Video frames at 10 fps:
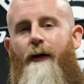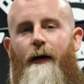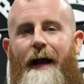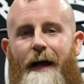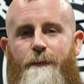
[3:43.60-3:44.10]

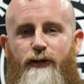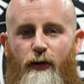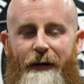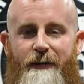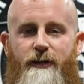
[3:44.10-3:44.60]
Our
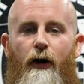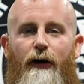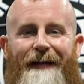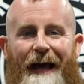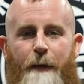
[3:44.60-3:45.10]
hamstrings are
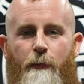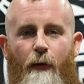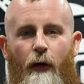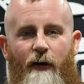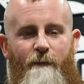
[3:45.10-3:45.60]

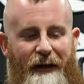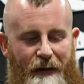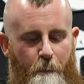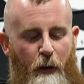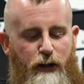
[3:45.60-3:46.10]
capable of
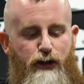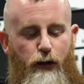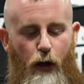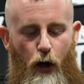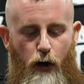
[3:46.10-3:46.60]
being much
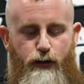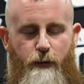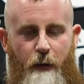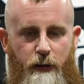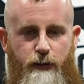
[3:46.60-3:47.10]
larger
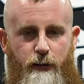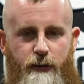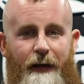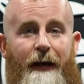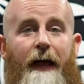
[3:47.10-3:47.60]
muscles,